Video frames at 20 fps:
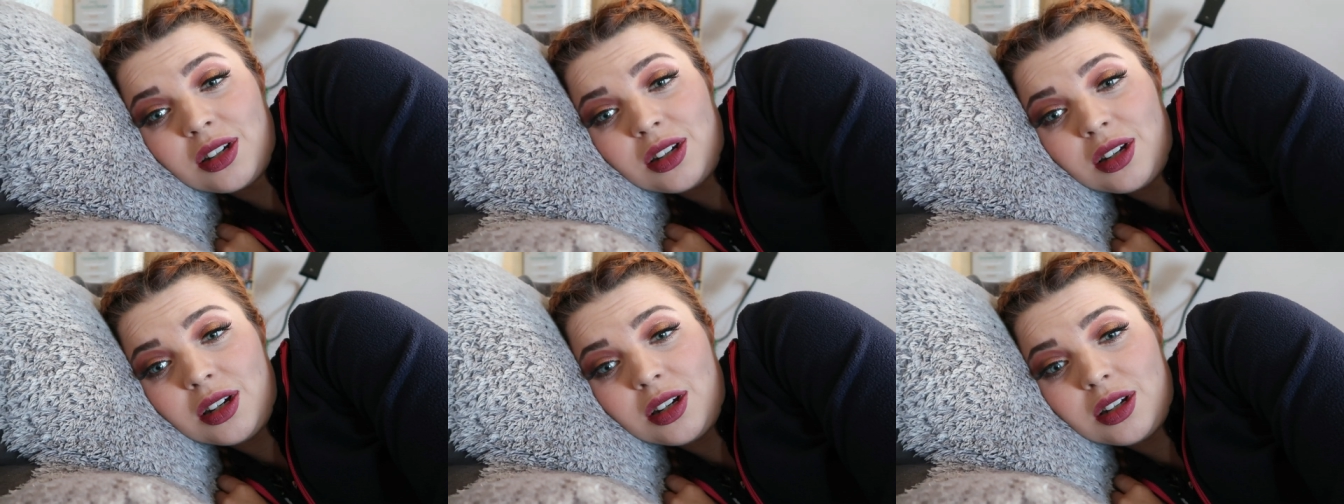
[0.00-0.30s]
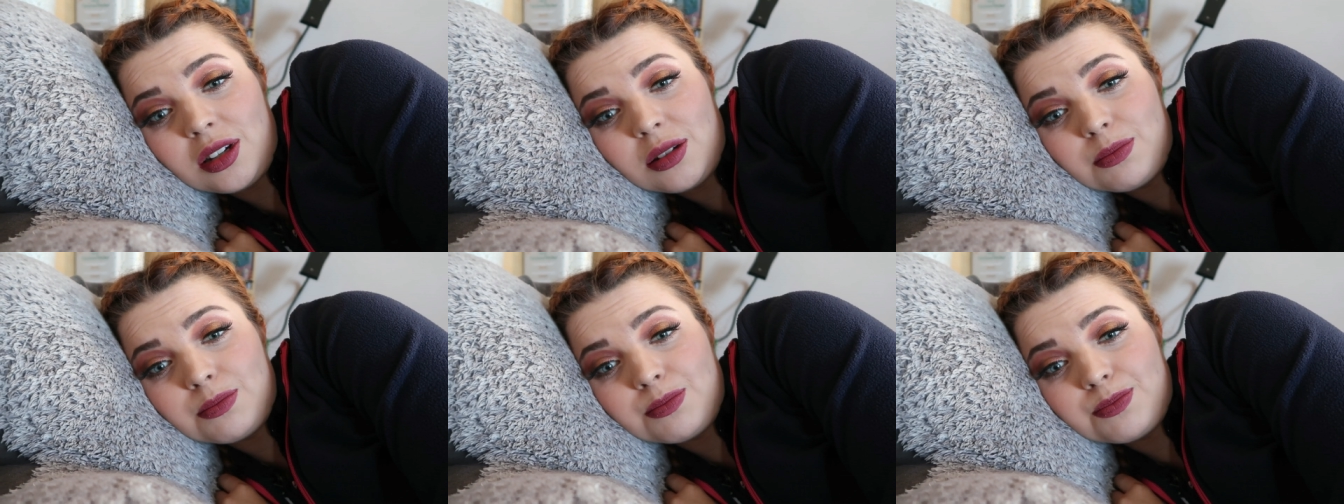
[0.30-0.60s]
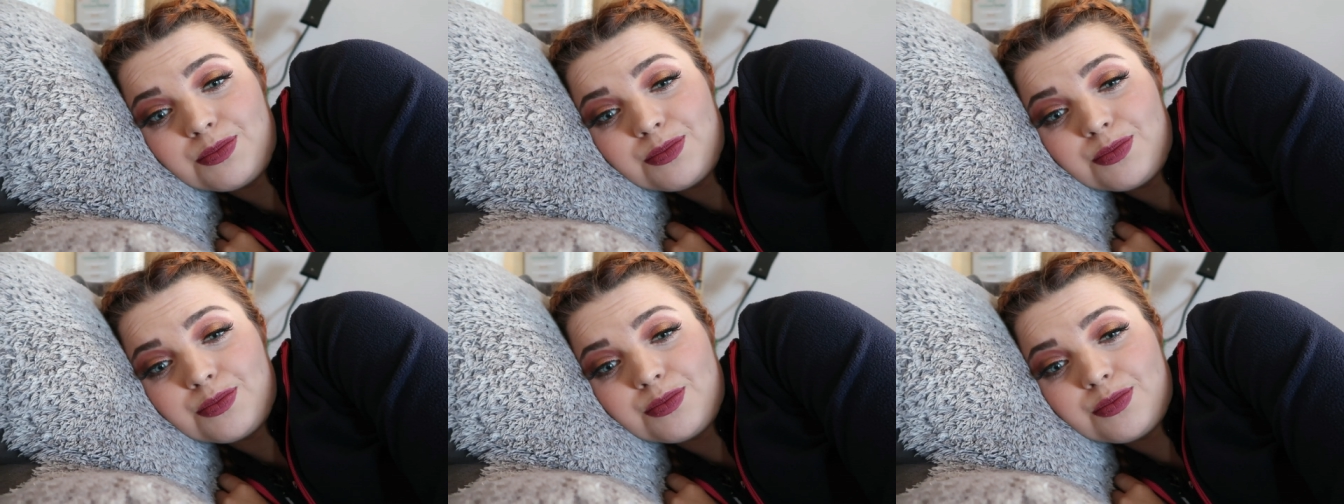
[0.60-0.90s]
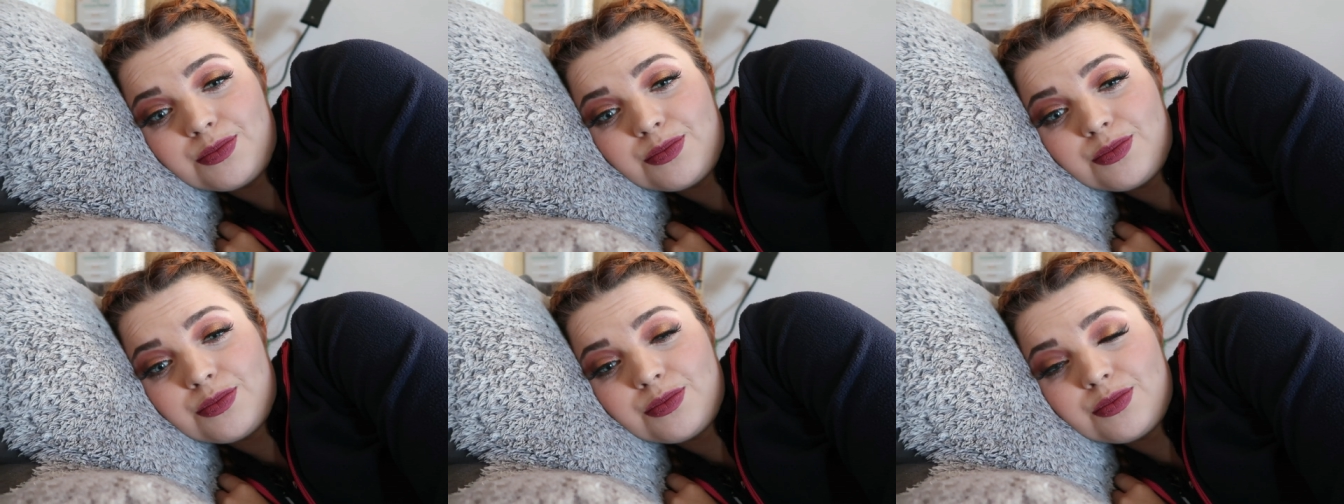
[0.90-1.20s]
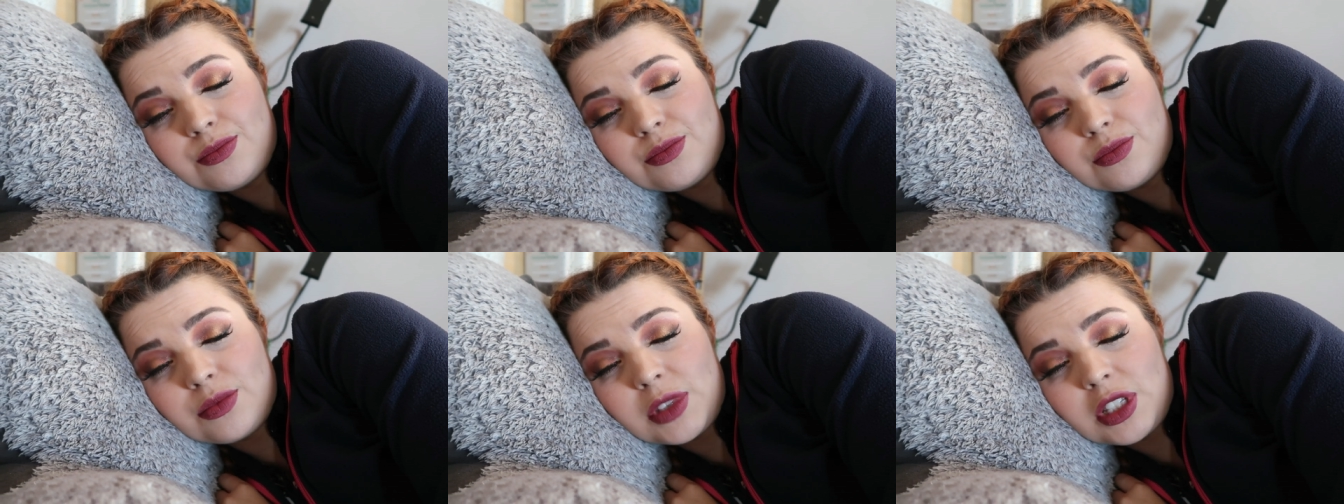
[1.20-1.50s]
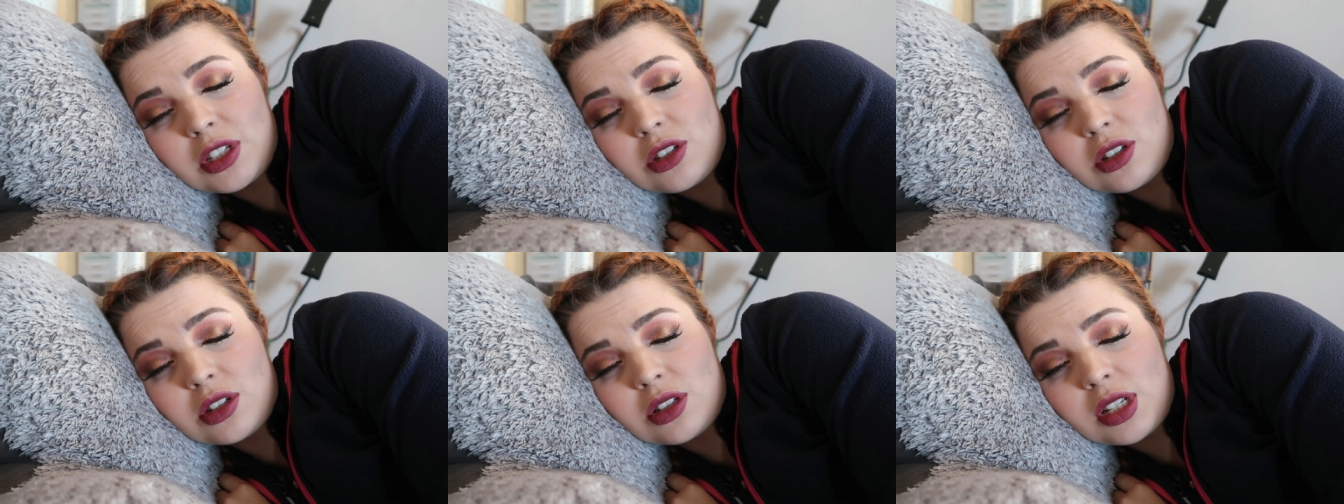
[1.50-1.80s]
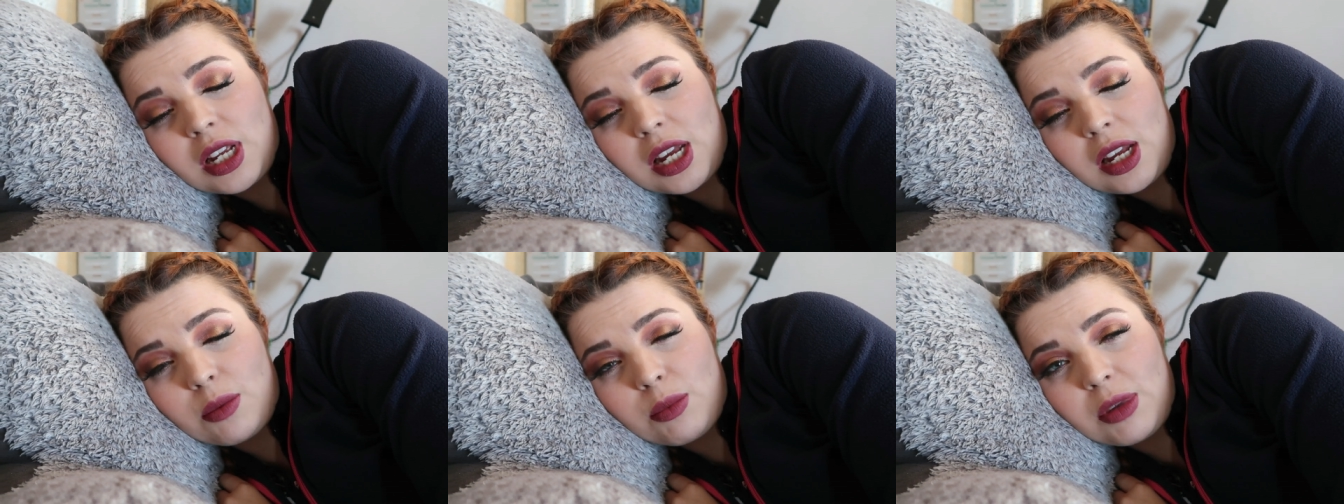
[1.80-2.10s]
It's
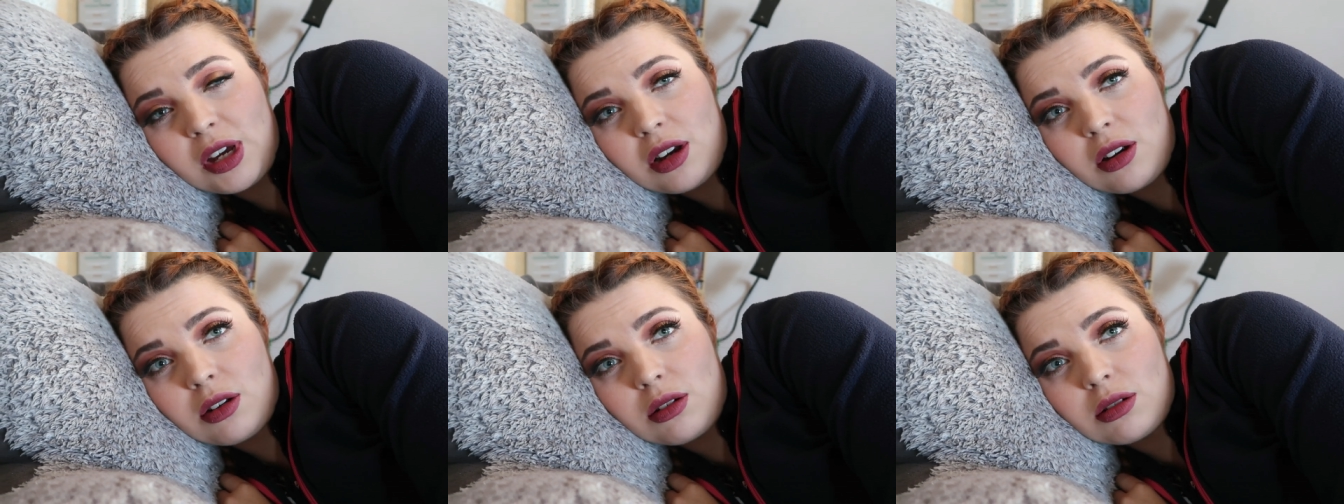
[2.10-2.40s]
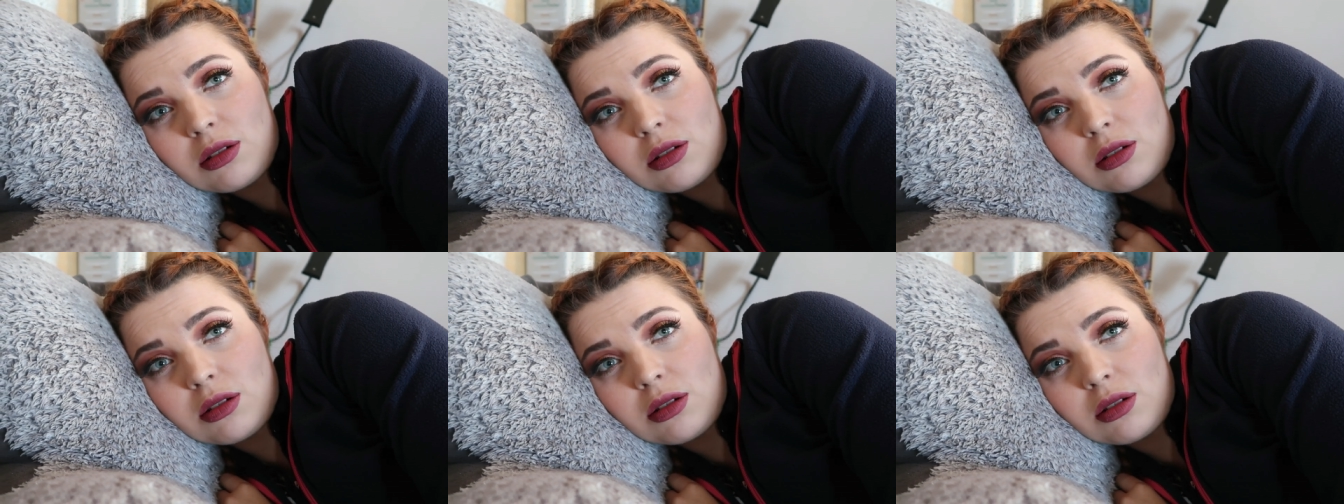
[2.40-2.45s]
just taking